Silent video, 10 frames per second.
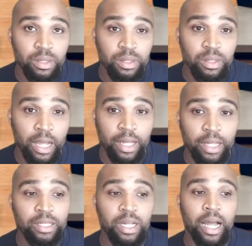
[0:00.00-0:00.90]
I
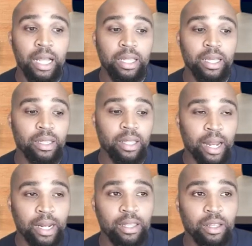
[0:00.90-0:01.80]
need to highlight that.
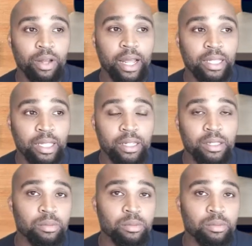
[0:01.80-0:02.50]
I didn't know what I needed